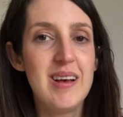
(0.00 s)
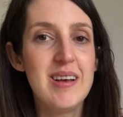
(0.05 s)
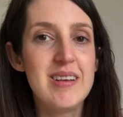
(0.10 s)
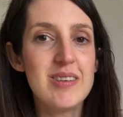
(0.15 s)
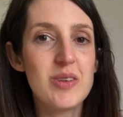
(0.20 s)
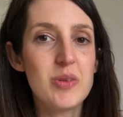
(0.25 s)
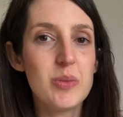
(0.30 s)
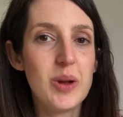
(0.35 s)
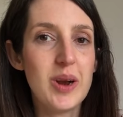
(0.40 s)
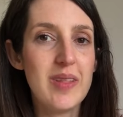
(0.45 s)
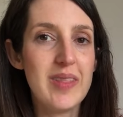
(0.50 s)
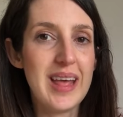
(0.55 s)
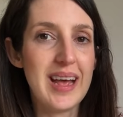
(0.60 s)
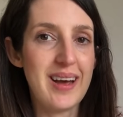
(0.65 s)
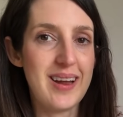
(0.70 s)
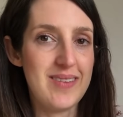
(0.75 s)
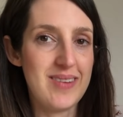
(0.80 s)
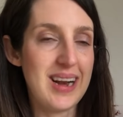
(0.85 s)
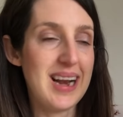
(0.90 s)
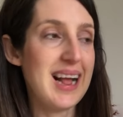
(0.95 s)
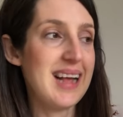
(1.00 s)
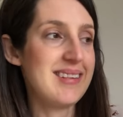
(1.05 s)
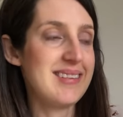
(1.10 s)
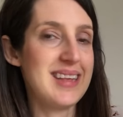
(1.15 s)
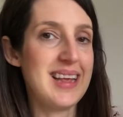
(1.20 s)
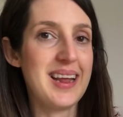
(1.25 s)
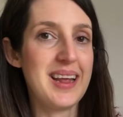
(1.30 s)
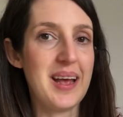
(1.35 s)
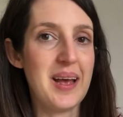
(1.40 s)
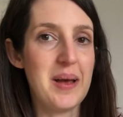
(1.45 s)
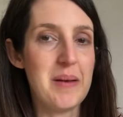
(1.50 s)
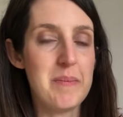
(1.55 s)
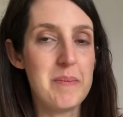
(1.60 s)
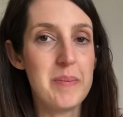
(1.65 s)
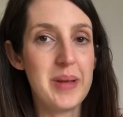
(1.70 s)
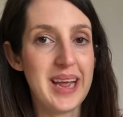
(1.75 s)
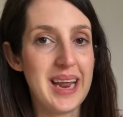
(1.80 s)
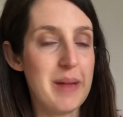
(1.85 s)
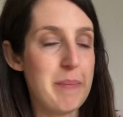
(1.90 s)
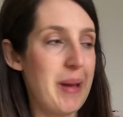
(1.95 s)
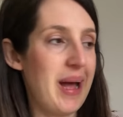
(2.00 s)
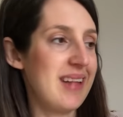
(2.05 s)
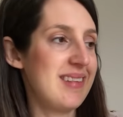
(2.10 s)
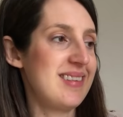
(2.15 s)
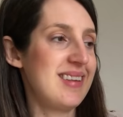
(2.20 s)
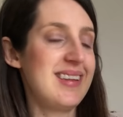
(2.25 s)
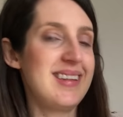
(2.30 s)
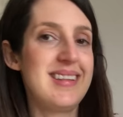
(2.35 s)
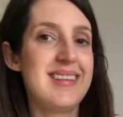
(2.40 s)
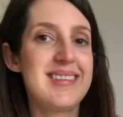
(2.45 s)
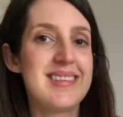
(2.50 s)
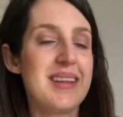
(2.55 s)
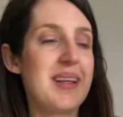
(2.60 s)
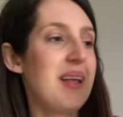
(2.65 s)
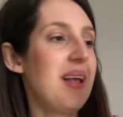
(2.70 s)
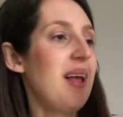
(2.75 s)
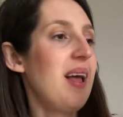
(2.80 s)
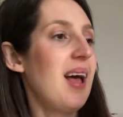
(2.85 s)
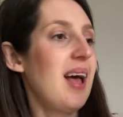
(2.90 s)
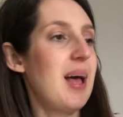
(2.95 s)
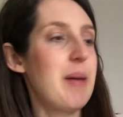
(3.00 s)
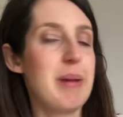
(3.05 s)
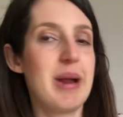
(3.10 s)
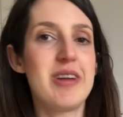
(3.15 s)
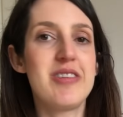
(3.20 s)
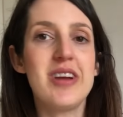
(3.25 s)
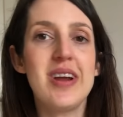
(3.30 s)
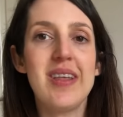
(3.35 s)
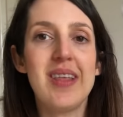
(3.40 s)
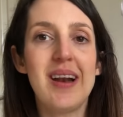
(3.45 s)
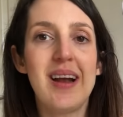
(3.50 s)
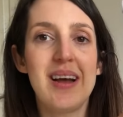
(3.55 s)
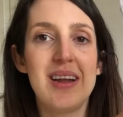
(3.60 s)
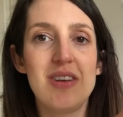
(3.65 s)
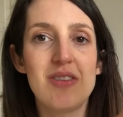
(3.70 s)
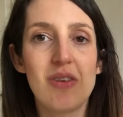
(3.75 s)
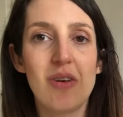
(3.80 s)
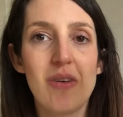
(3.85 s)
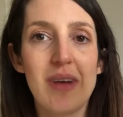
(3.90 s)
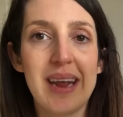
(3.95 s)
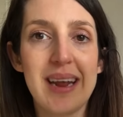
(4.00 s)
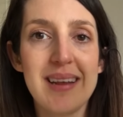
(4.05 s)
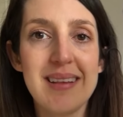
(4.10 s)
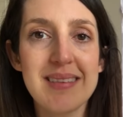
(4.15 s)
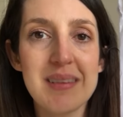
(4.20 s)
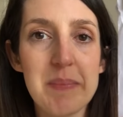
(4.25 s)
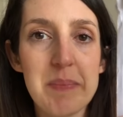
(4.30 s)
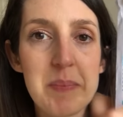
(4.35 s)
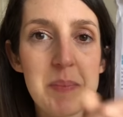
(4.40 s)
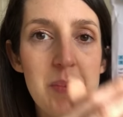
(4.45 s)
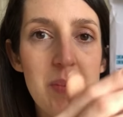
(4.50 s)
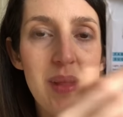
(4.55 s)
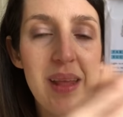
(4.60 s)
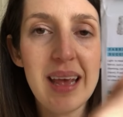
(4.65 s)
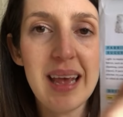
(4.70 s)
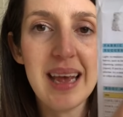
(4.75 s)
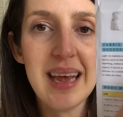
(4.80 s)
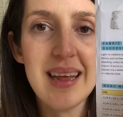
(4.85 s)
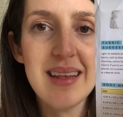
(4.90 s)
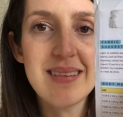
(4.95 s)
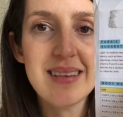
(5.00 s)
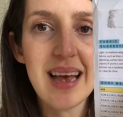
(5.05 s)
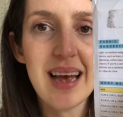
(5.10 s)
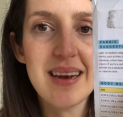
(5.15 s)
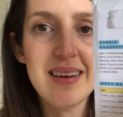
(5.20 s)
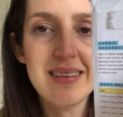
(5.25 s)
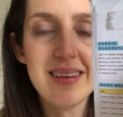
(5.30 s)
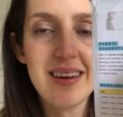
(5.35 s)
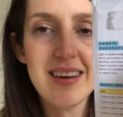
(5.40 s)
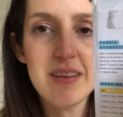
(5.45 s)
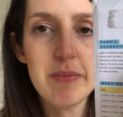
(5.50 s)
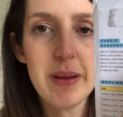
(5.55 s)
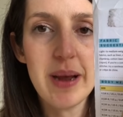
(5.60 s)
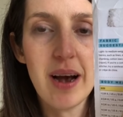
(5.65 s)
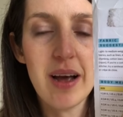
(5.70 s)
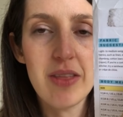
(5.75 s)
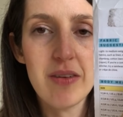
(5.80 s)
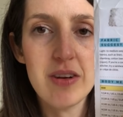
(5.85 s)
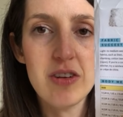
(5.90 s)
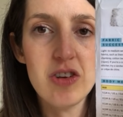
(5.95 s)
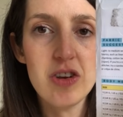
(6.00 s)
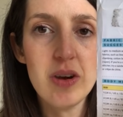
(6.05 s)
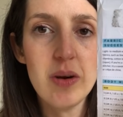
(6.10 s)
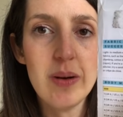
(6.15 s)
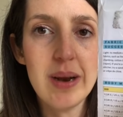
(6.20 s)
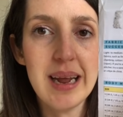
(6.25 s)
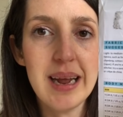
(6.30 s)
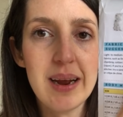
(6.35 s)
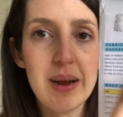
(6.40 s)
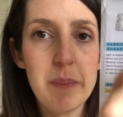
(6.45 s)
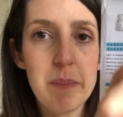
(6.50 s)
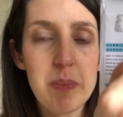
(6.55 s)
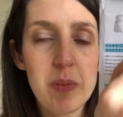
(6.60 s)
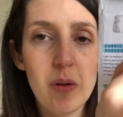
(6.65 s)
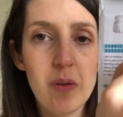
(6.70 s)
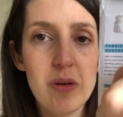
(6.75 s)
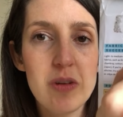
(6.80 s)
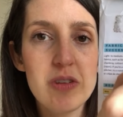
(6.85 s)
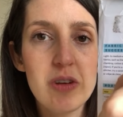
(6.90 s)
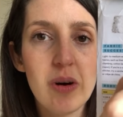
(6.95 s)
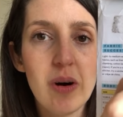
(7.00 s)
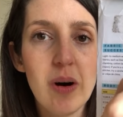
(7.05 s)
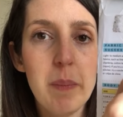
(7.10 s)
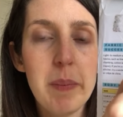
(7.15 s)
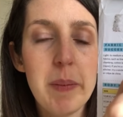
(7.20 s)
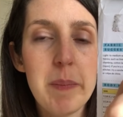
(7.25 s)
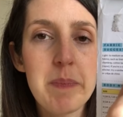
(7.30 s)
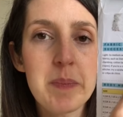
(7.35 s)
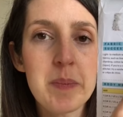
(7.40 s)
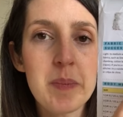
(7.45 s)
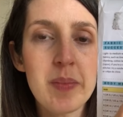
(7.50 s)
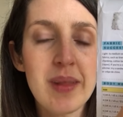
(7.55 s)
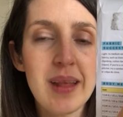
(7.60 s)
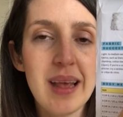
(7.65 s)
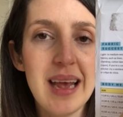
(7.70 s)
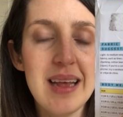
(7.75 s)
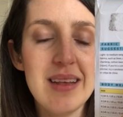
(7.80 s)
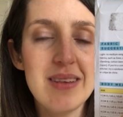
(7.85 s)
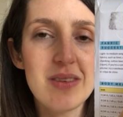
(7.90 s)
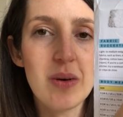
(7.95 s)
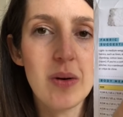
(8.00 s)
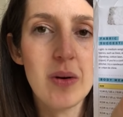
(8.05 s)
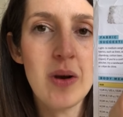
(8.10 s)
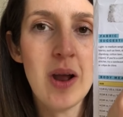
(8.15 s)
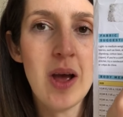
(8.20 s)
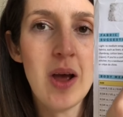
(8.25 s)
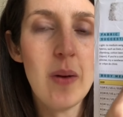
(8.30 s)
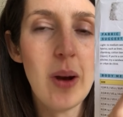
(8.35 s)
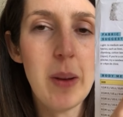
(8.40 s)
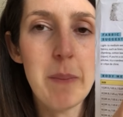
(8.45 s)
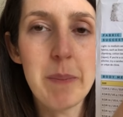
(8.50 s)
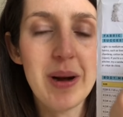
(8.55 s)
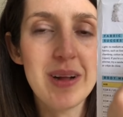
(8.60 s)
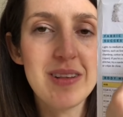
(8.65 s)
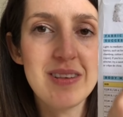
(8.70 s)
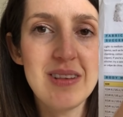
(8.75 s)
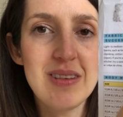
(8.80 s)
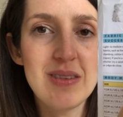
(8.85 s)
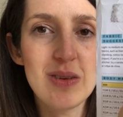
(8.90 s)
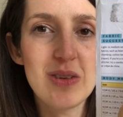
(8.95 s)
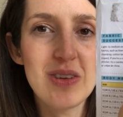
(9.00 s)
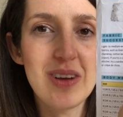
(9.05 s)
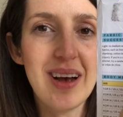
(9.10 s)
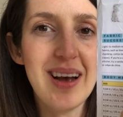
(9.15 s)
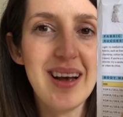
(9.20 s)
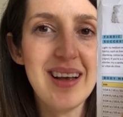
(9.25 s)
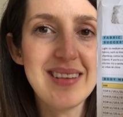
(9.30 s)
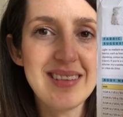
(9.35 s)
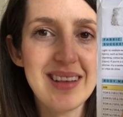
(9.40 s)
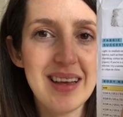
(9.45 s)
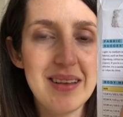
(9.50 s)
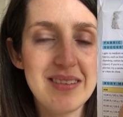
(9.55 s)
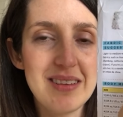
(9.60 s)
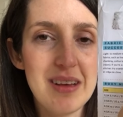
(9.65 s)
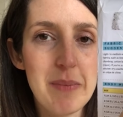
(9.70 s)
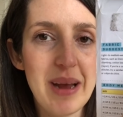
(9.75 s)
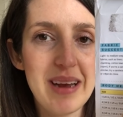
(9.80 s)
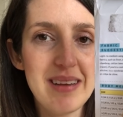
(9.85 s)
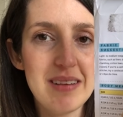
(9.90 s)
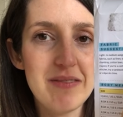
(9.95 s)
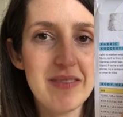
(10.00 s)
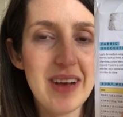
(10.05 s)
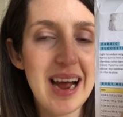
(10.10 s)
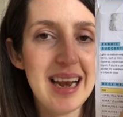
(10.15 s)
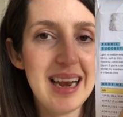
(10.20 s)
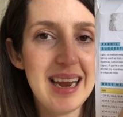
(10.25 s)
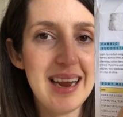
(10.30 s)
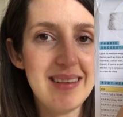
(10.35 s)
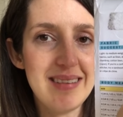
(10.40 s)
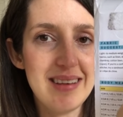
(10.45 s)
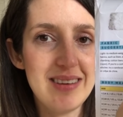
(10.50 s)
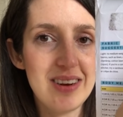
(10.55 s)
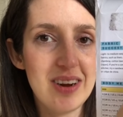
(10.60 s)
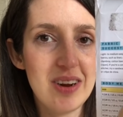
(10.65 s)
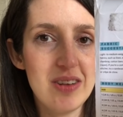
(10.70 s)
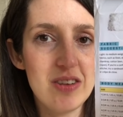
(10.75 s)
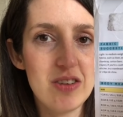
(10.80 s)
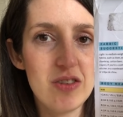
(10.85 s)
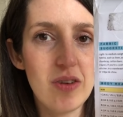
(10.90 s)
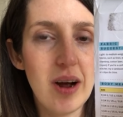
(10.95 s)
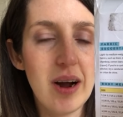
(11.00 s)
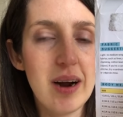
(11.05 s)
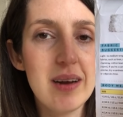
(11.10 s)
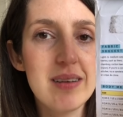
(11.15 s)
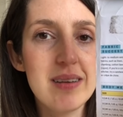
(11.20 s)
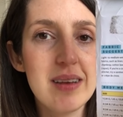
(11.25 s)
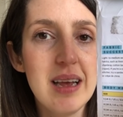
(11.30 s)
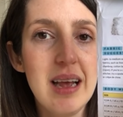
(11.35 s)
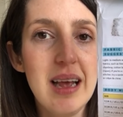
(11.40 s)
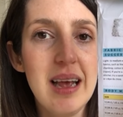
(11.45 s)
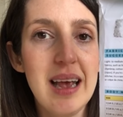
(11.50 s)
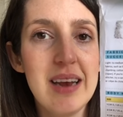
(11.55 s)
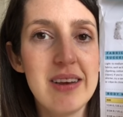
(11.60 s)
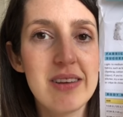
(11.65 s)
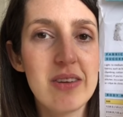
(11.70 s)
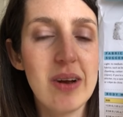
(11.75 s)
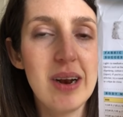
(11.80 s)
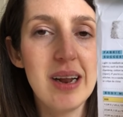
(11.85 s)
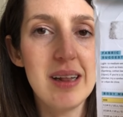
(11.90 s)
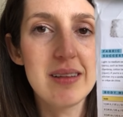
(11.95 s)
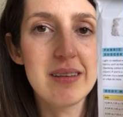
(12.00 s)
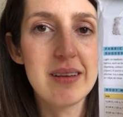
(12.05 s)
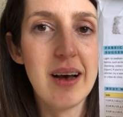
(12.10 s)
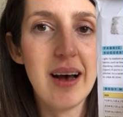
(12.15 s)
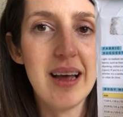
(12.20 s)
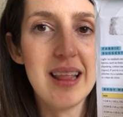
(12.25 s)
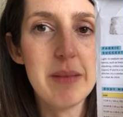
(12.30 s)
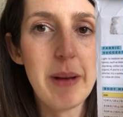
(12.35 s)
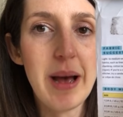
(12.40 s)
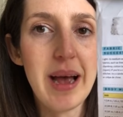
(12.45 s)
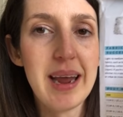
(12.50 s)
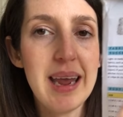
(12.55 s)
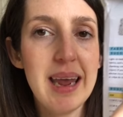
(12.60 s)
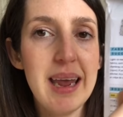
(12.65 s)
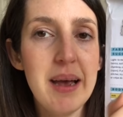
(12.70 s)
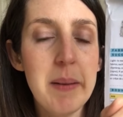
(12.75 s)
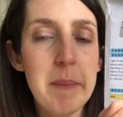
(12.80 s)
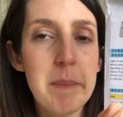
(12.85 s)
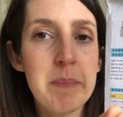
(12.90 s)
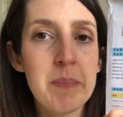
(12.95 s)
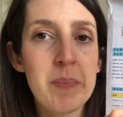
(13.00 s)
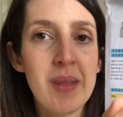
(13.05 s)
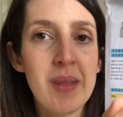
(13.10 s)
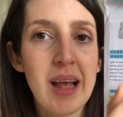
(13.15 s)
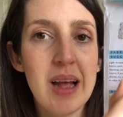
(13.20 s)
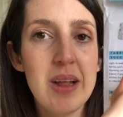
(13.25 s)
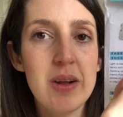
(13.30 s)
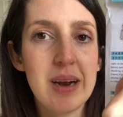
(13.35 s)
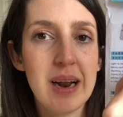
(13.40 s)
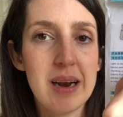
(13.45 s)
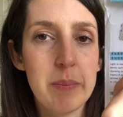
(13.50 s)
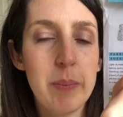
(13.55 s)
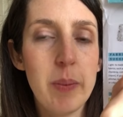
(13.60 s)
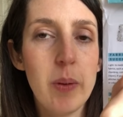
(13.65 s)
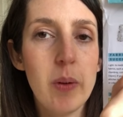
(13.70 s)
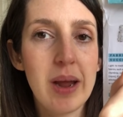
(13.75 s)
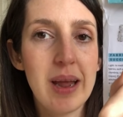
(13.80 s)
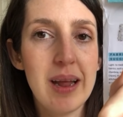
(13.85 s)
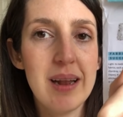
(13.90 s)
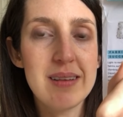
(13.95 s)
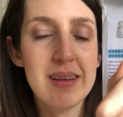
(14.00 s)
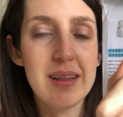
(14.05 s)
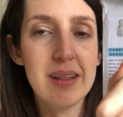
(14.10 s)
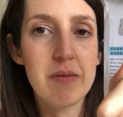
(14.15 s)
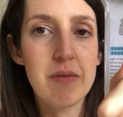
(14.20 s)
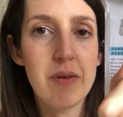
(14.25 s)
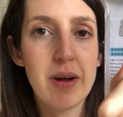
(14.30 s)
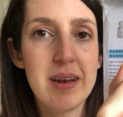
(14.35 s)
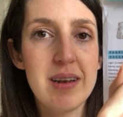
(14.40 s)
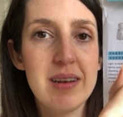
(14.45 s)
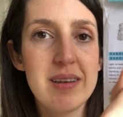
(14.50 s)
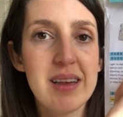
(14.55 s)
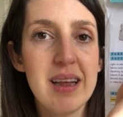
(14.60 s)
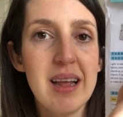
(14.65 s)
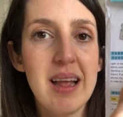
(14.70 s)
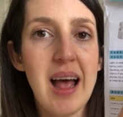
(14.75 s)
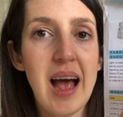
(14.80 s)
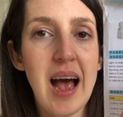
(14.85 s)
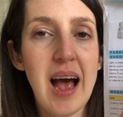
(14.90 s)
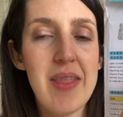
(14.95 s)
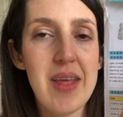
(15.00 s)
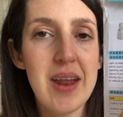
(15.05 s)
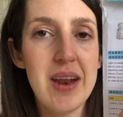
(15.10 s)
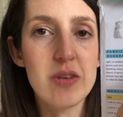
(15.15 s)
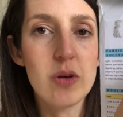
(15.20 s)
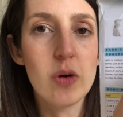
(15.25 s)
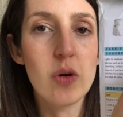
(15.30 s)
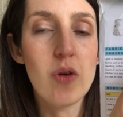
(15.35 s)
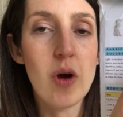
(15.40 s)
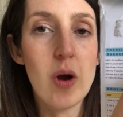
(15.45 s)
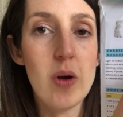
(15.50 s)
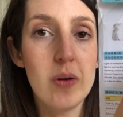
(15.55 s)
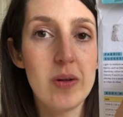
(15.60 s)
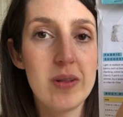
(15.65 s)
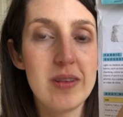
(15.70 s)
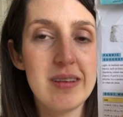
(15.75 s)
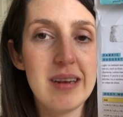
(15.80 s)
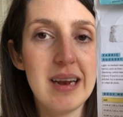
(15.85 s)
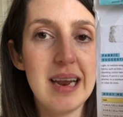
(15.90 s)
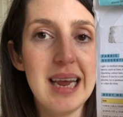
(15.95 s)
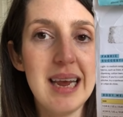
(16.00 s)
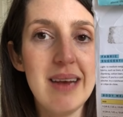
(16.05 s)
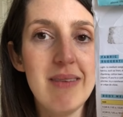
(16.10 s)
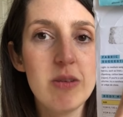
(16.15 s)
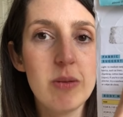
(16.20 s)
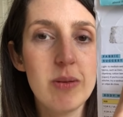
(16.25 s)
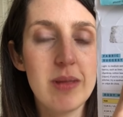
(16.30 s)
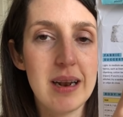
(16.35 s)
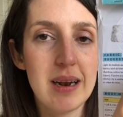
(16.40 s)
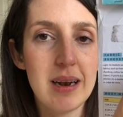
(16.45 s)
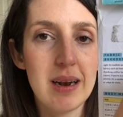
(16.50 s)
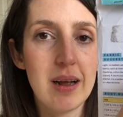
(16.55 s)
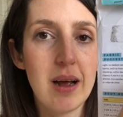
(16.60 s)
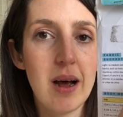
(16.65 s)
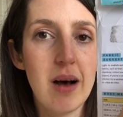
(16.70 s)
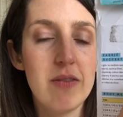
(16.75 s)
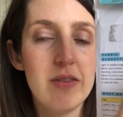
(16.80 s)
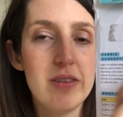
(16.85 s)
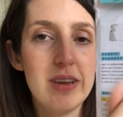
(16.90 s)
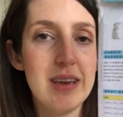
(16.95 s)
So it's one of their kind of classic um, beginner patterns, um, and I'll show you the line drawings. It's uh, designed to be either a tunic or a top. It's got no um, buttons or darts, and so it makes it fairly easy to construct. It's got a little tie at the back here, and you can add a pocket at the front, and then it's got grown-on sleeves with a little cuff